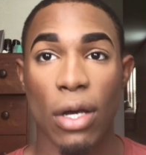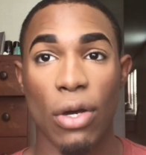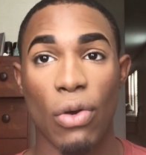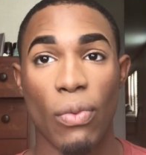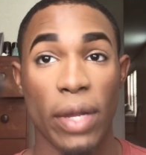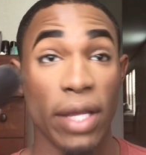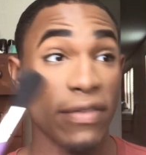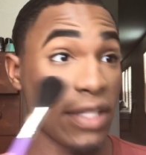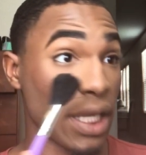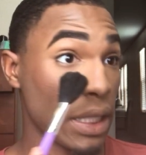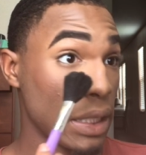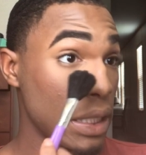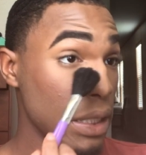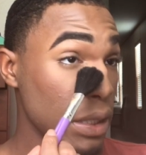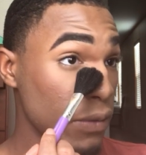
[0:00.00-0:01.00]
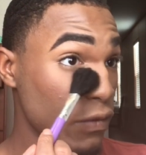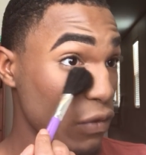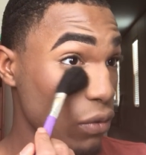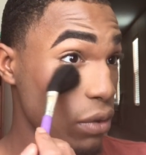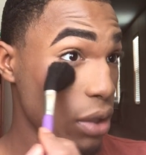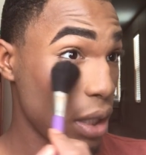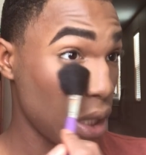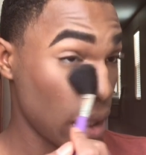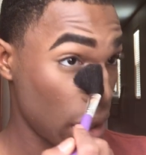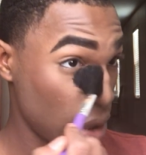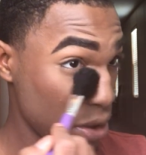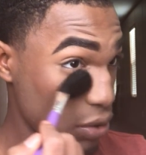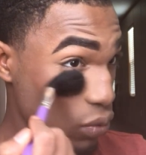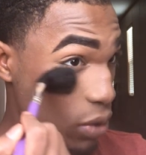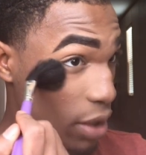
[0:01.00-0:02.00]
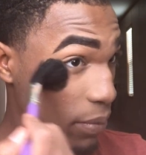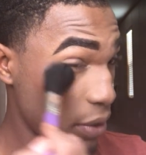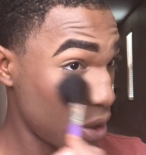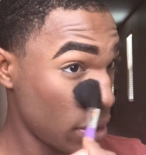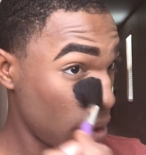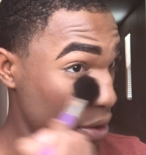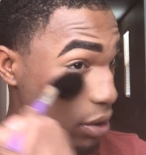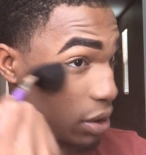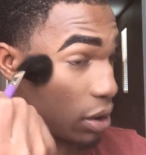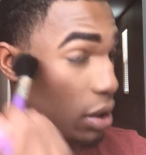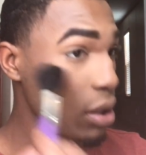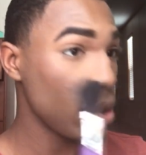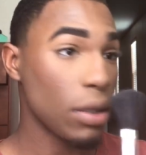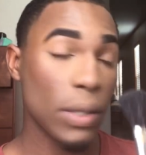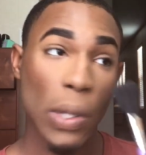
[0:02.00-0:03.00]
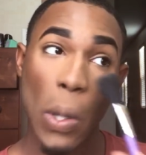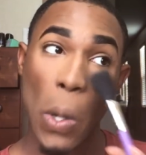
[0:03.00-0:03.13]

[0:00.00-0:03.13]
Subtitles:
own way of technique of doing it. And I just wipe underneath.